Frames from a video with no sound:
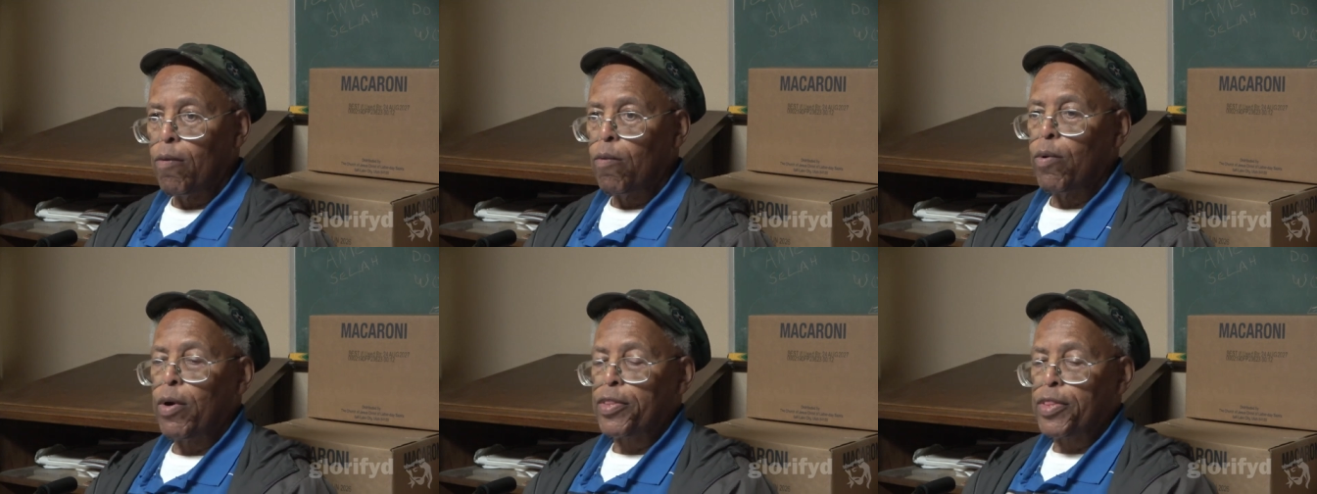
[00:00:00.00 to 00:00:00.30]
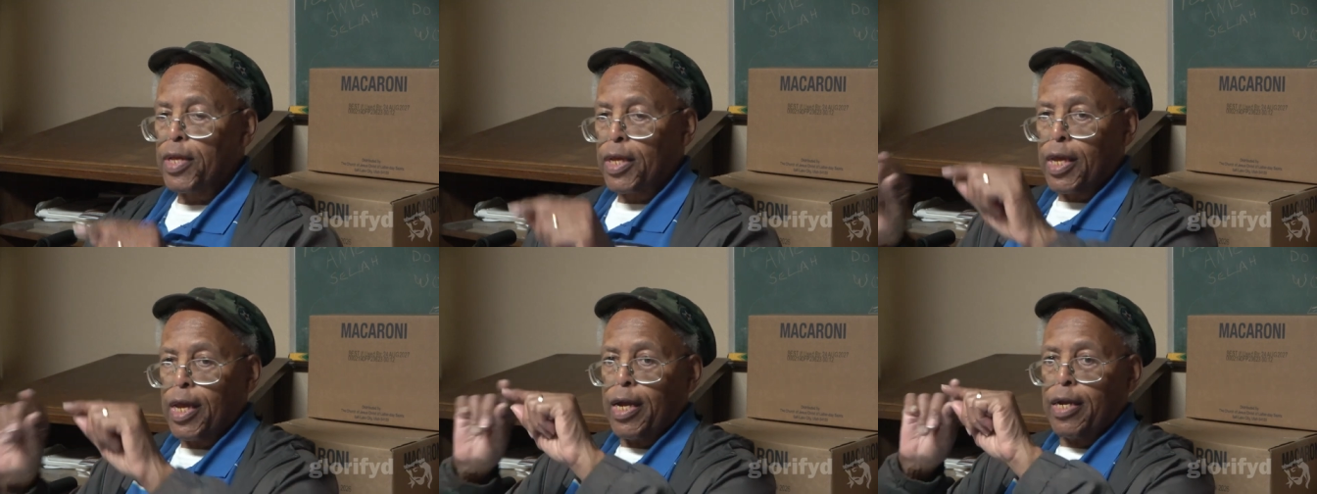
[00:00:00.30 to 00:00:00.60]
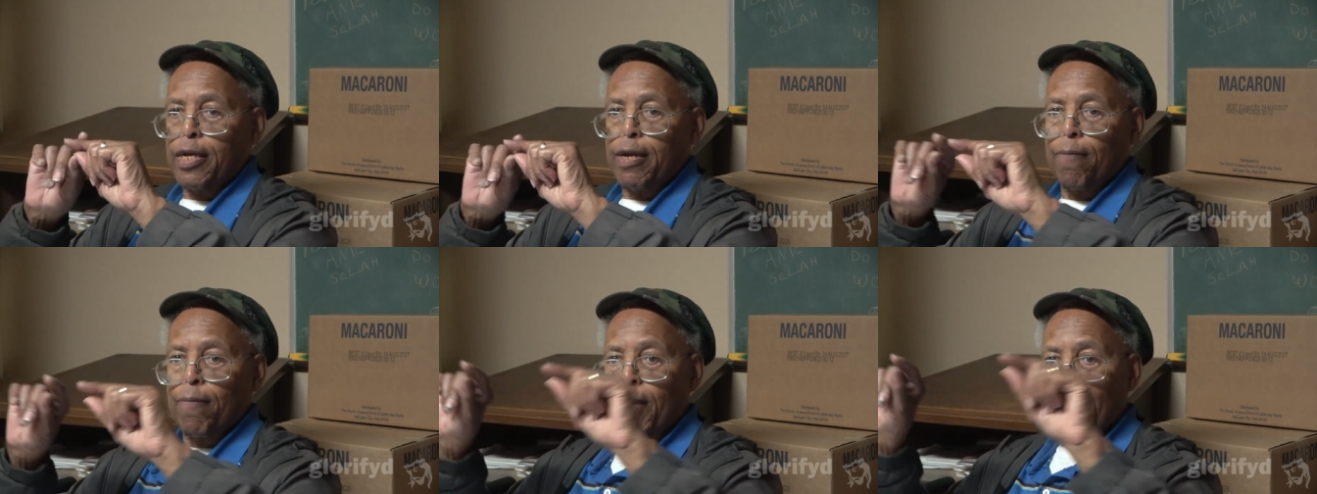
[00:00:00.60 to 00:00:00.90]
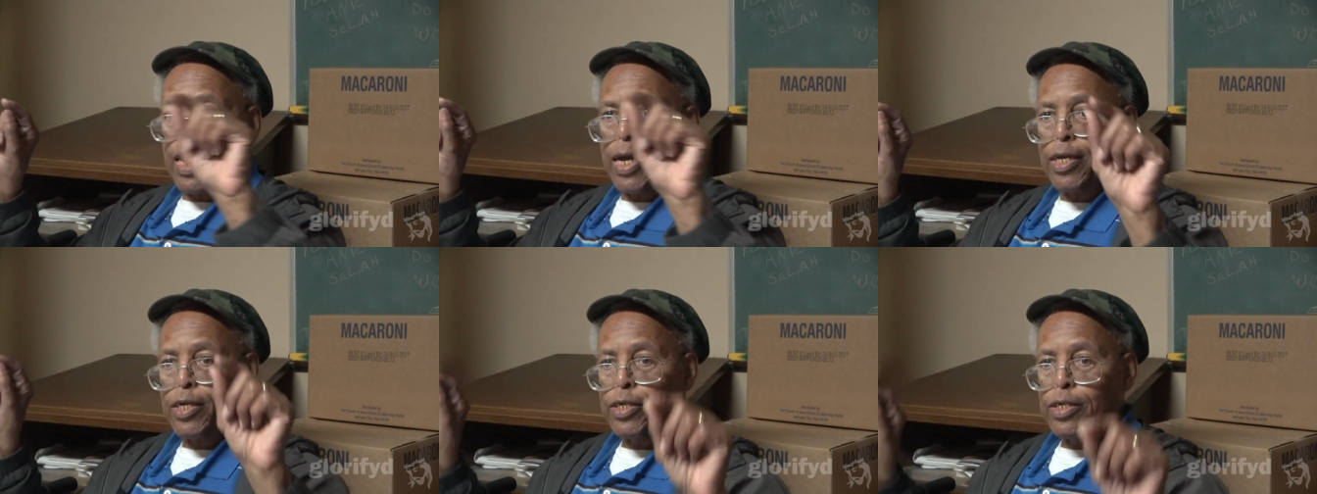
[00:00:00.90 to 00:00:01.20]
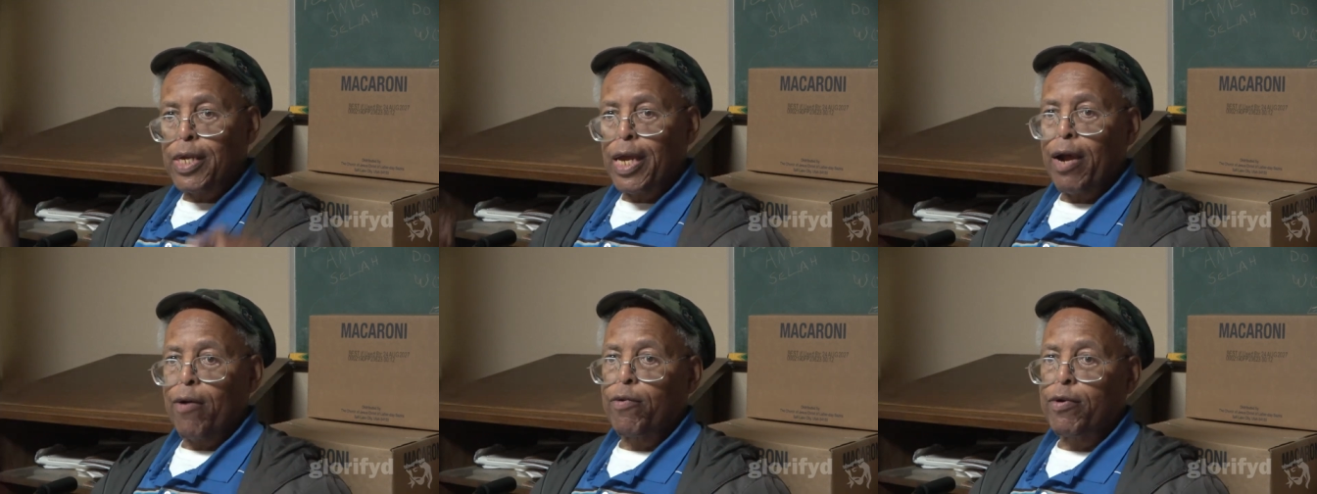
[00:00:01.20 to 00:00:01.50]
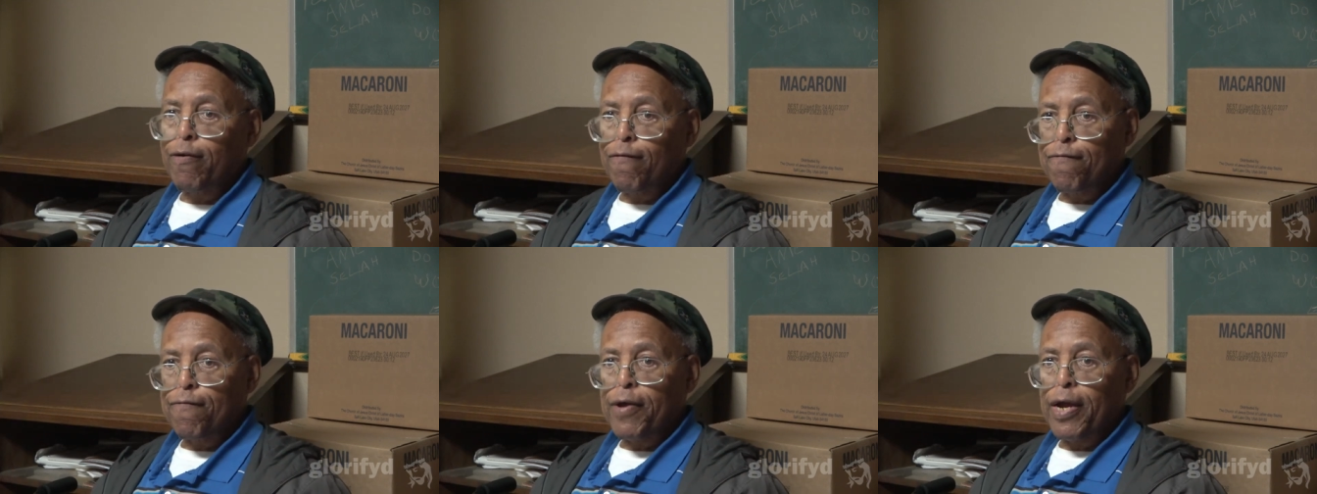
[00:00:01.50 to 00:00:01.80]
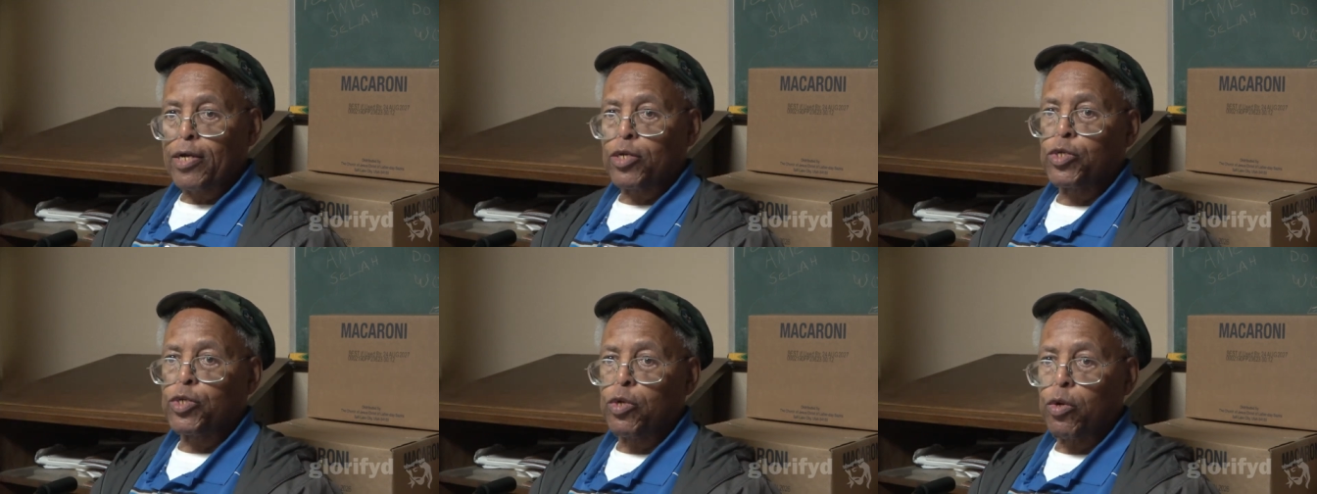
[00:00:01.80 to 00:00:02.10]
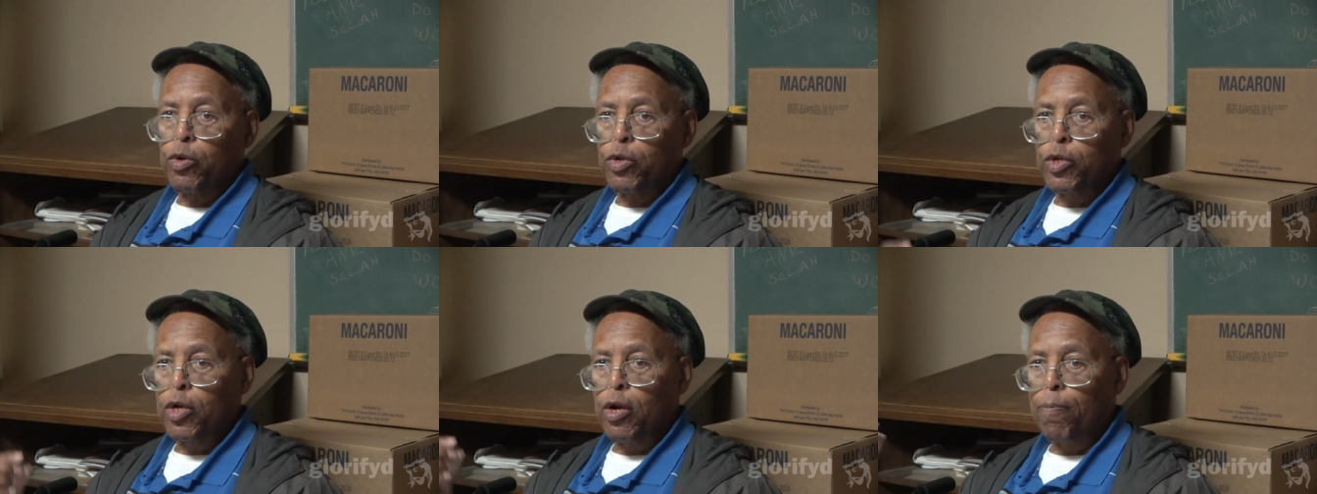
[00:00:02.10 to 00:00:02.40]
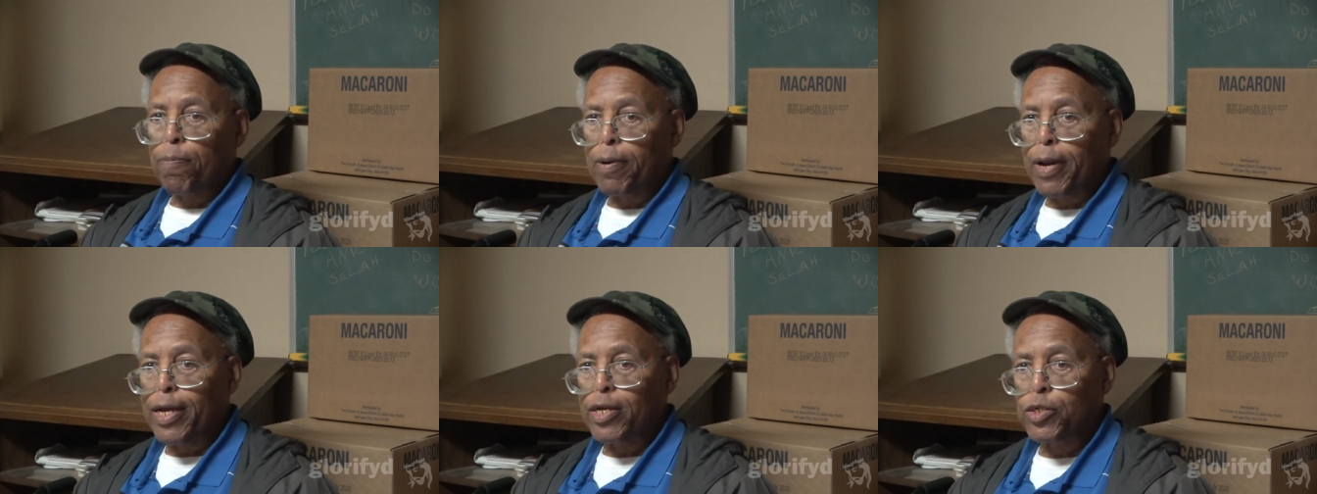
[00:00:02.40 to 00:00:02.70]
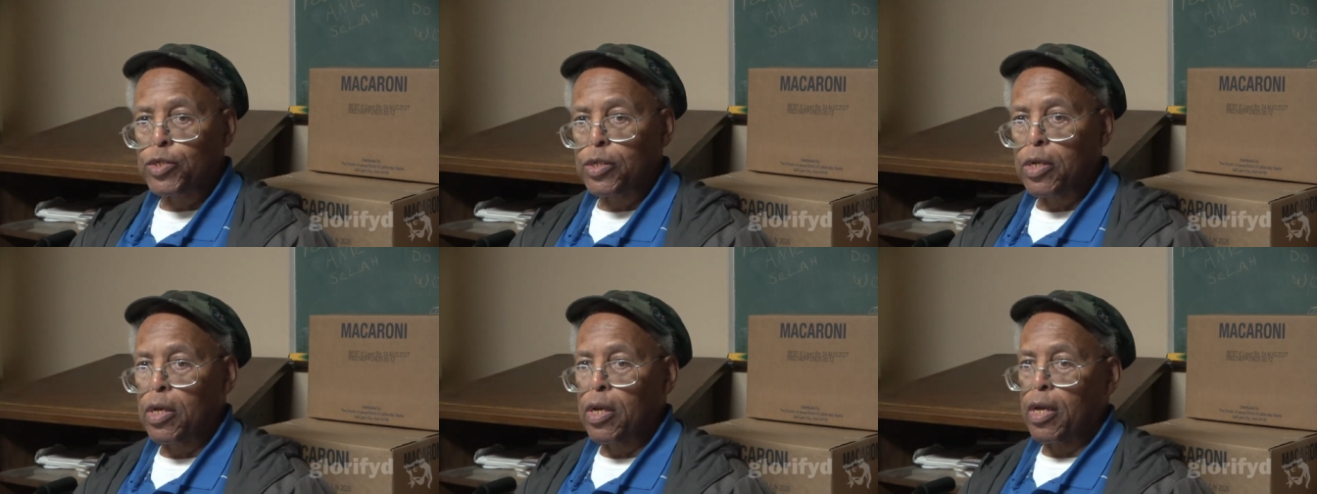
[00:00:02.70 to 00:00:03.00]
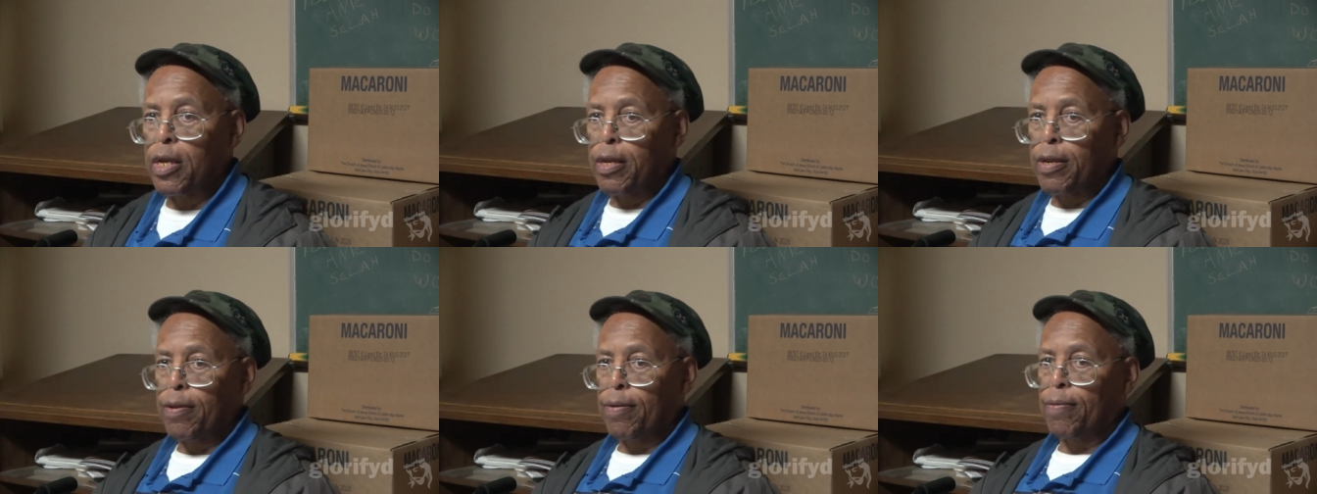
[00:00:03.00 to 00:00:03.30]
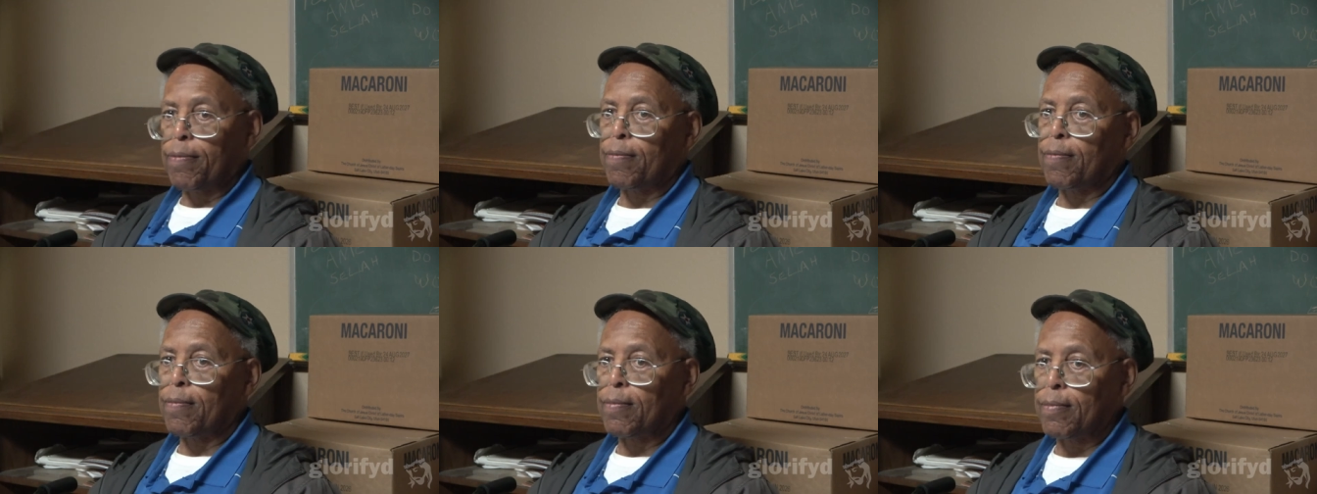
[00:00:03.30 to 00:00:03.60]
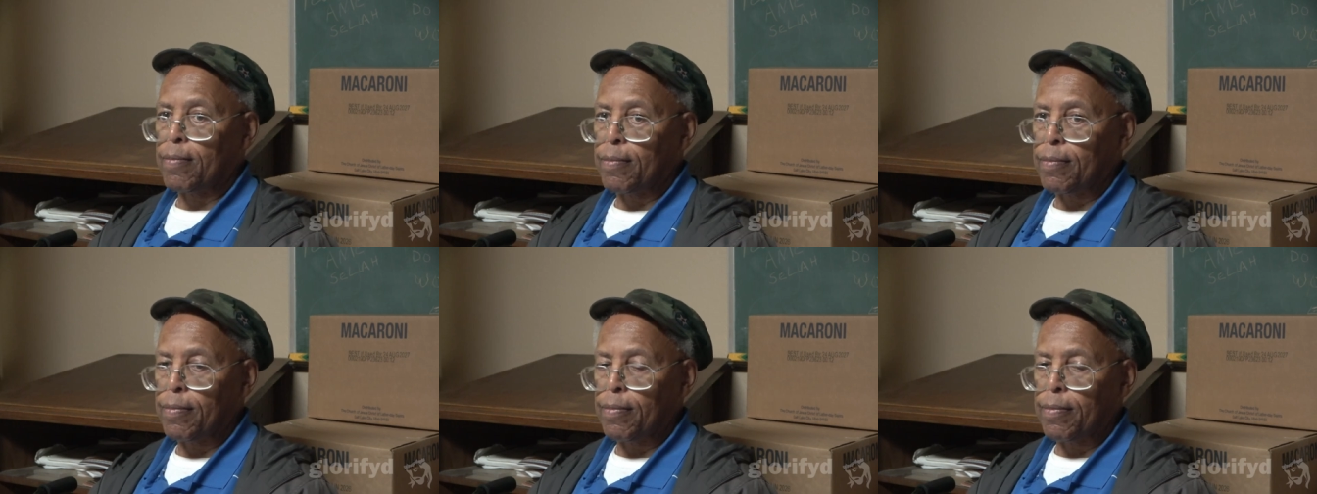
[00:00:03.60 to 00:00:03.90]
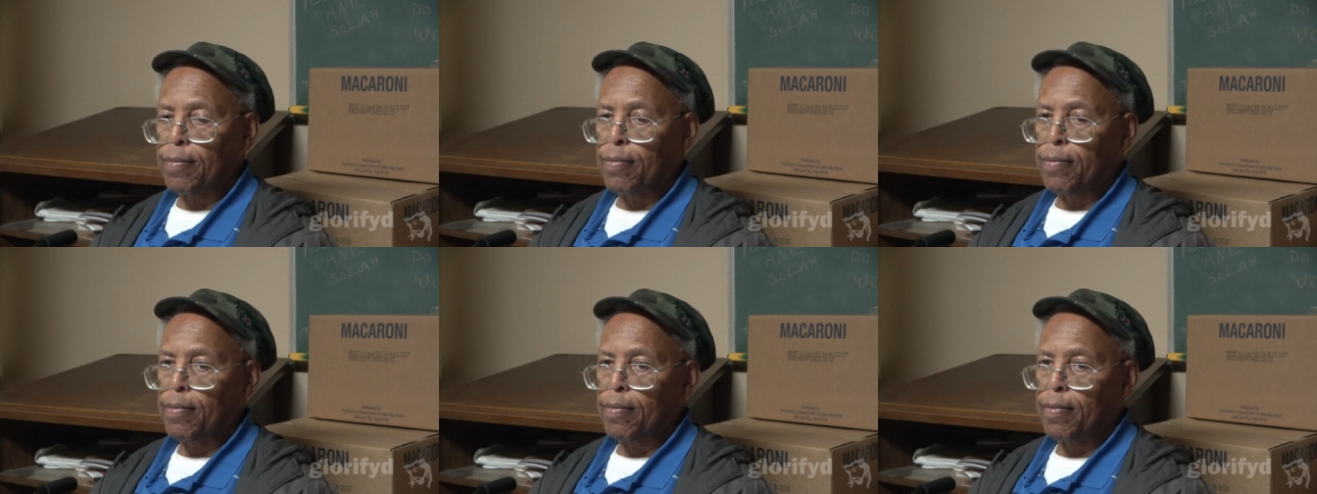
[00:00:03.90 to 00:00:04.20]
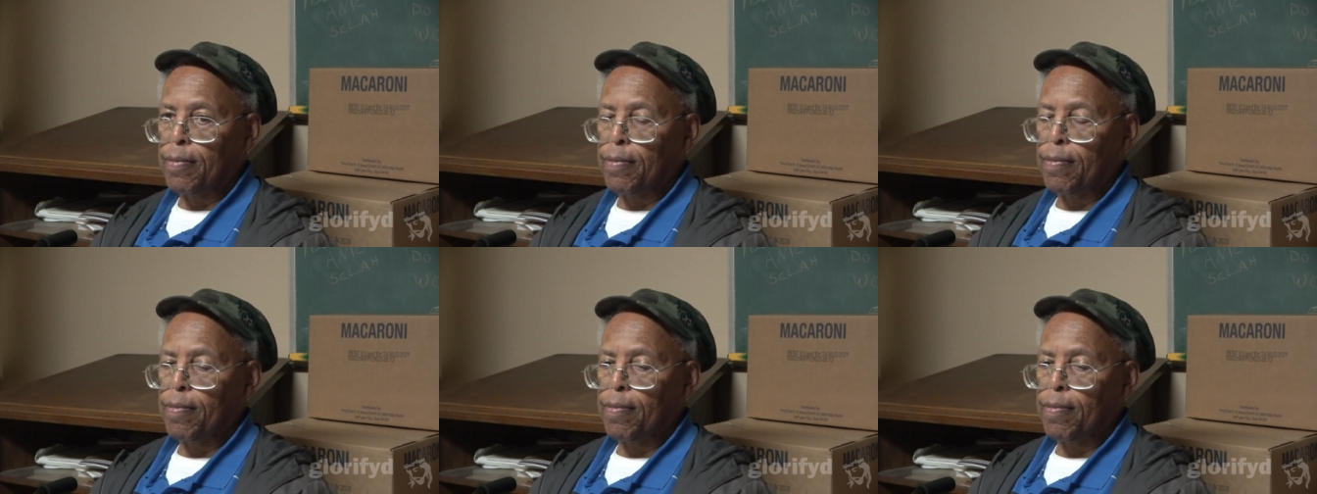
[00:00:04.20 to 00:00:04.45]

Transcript: what the kingdom is, how it affects you, and your place in it.